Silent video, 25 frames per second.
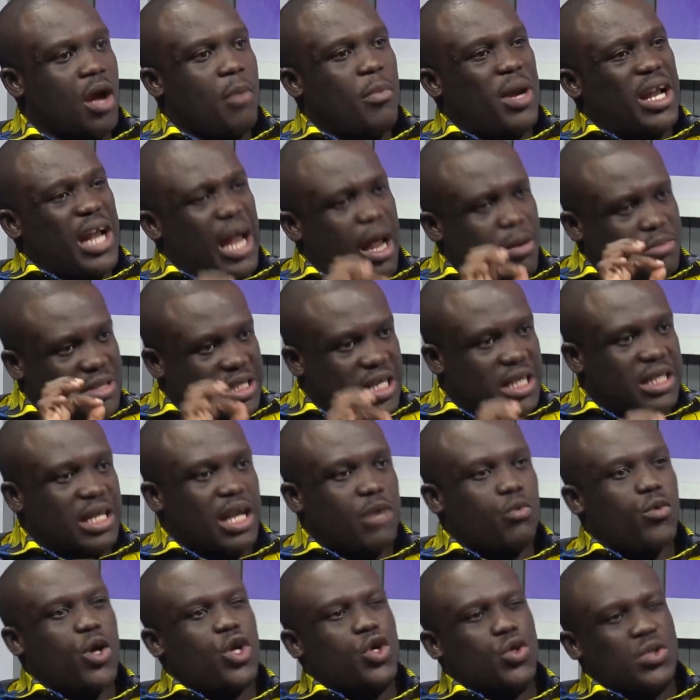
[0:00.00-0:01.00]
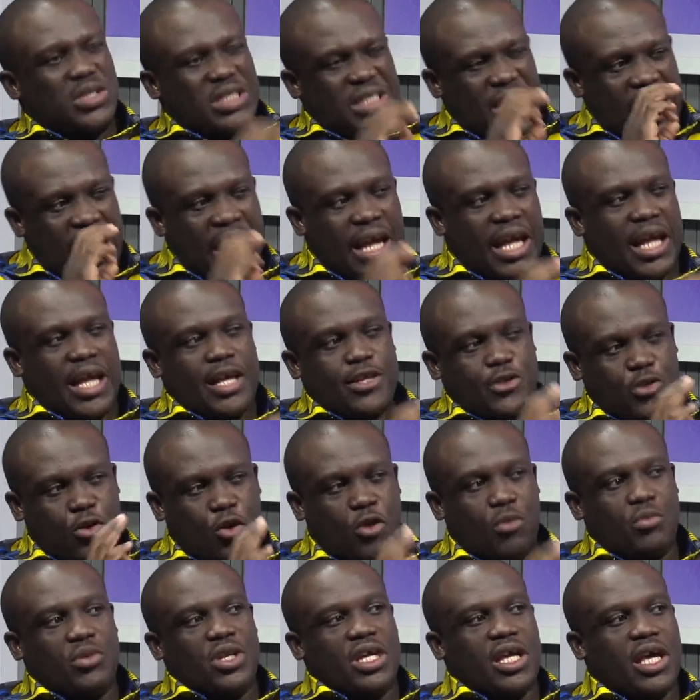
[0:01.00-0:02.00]
But mm. I'm saying that when you take his
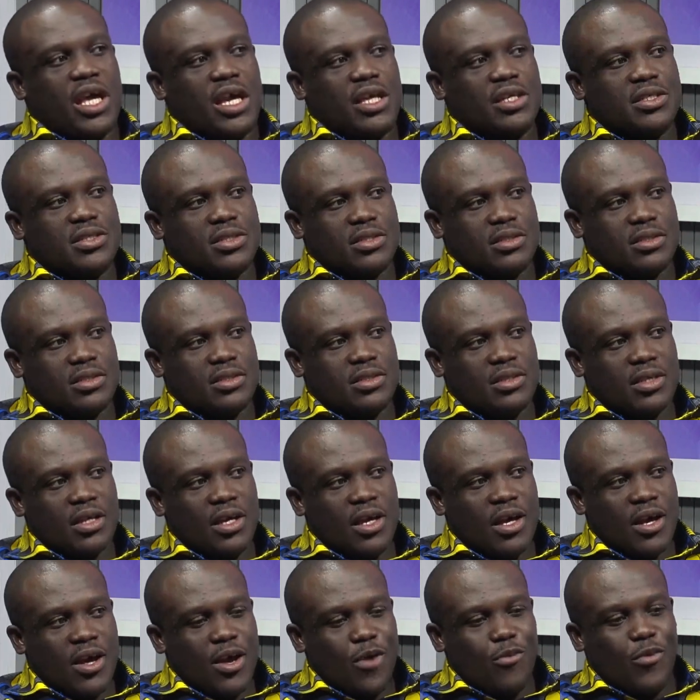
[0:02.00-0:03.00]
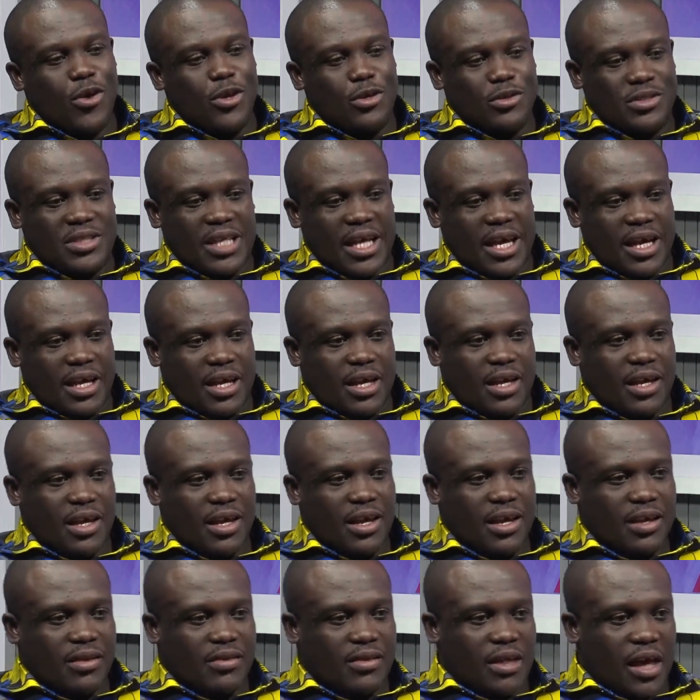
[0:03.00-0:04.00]
communications, when you take
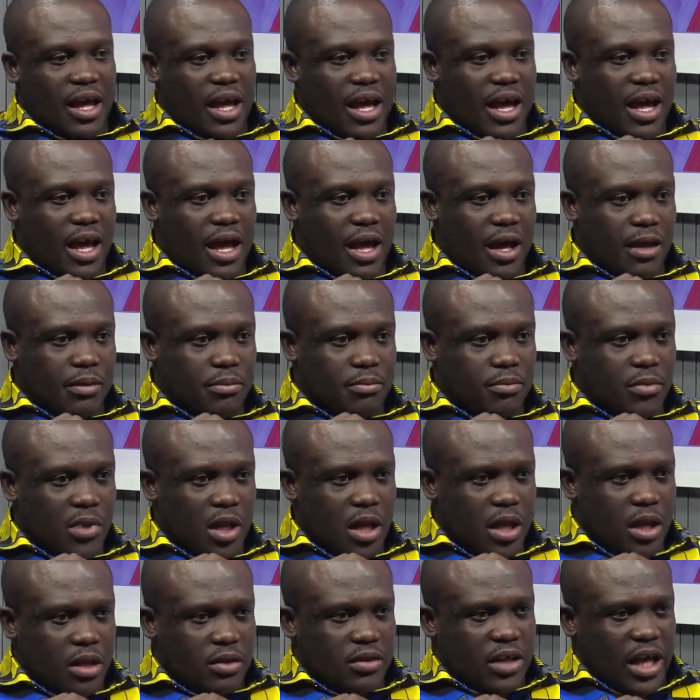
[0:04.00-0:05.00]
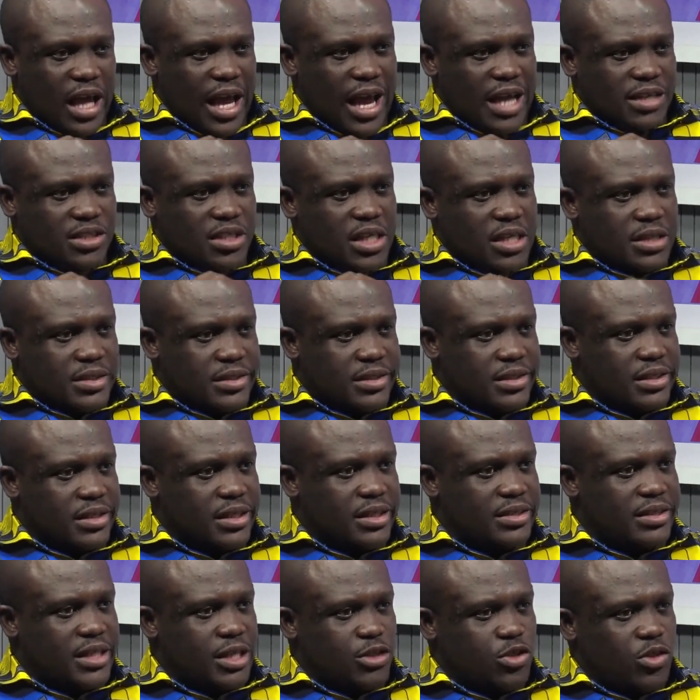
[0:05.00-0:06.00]
the the urgency,
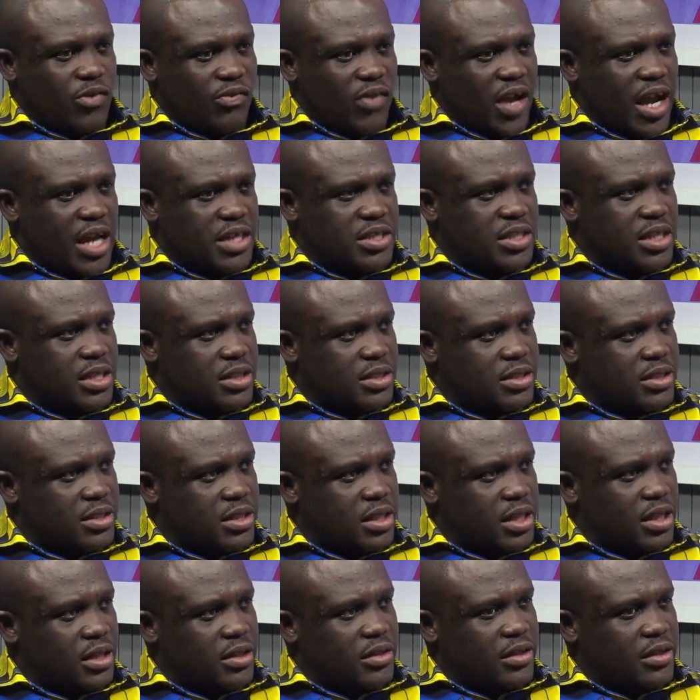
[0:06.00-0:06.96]
the sense of urgency,